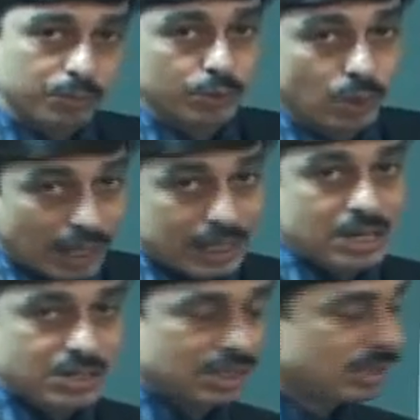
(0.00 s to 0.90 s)
of your
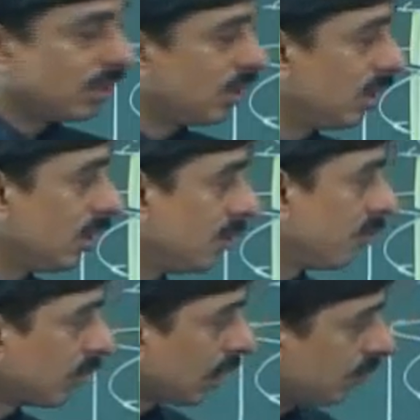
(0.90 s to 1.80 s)
IIT,
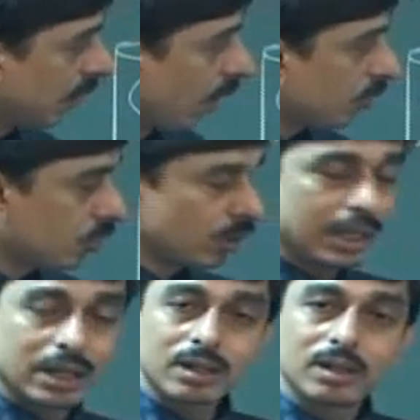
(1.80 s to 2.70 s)
both are belongs to the
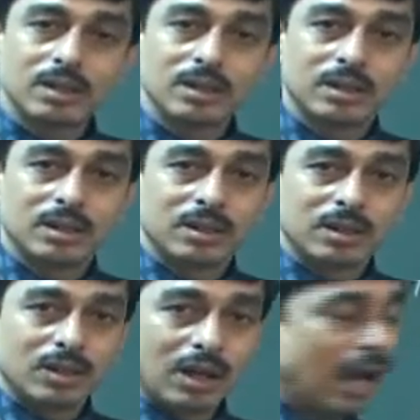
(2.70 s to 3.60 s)
here.
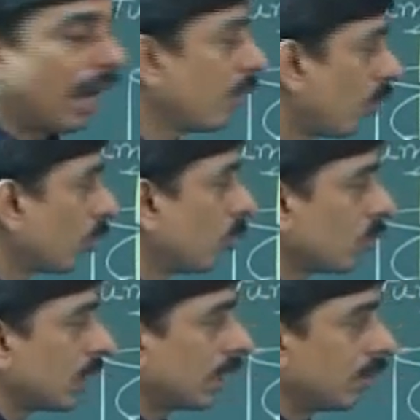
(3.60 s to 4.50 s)
I will go
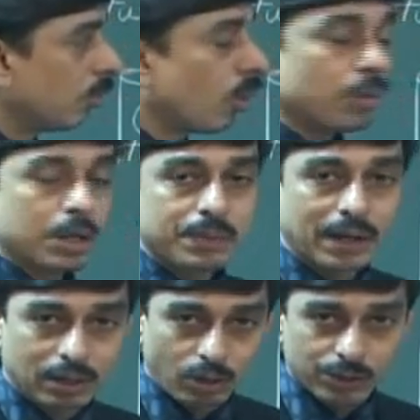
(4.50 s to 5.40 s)
through certain more
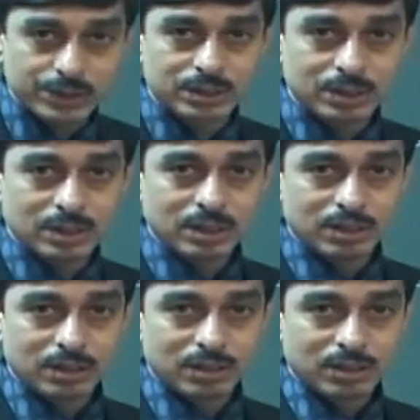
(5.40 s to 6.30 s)
modified laws
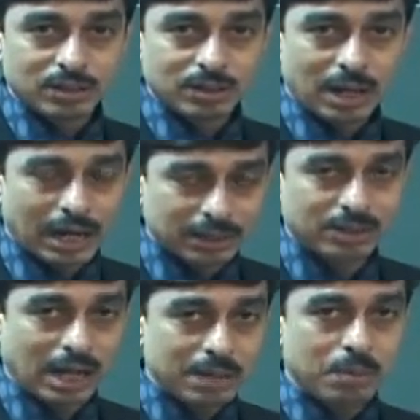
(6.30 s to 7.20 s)
at
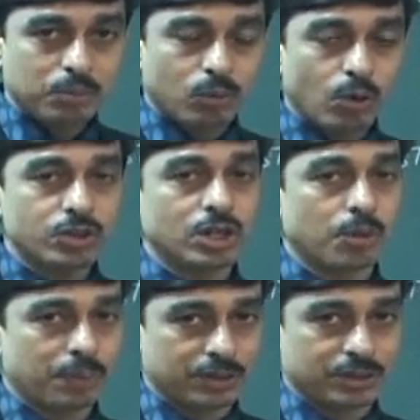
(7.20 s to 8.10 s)
the time of question
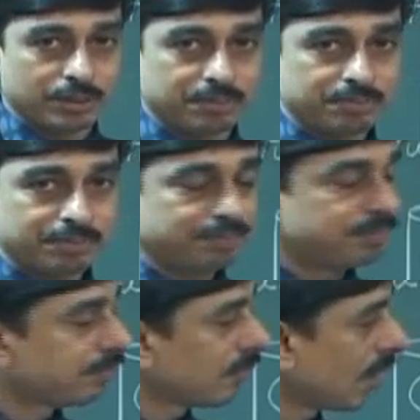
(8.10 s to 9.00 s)
operation.
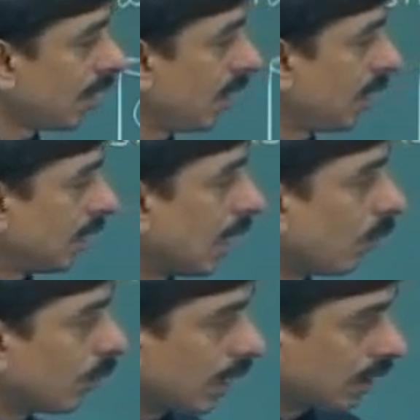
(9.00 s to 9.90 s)

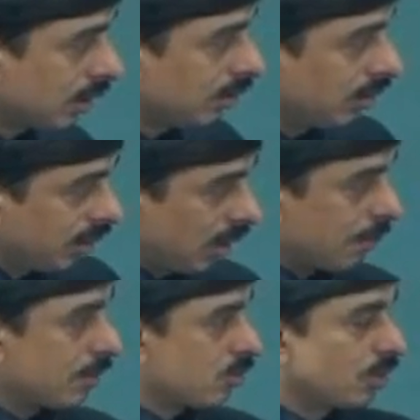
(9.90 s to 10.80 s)
Now we are
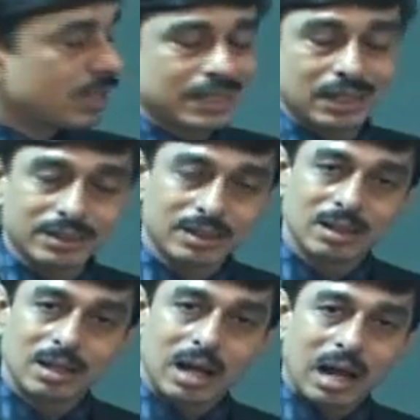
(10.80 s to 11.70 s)
coming to discuss
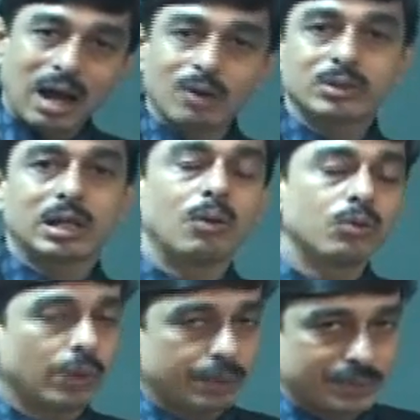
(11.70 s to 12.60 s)
how
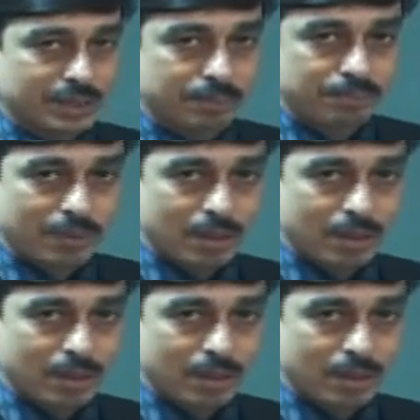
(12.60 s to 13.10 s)
sound waves